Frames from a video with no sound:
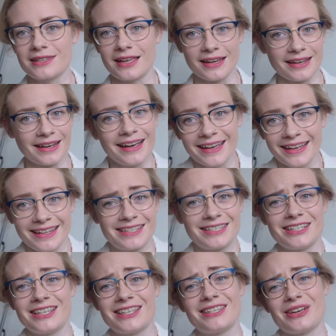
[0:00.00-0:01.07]
It's
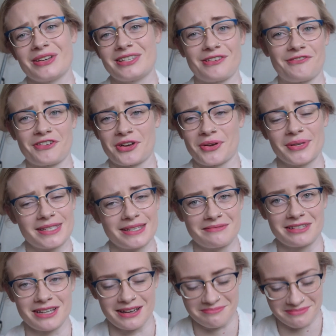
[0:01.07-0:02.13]
just so difficult
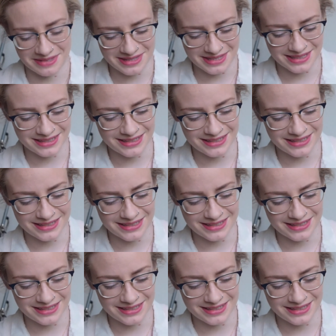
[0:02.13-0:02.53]
sometimes.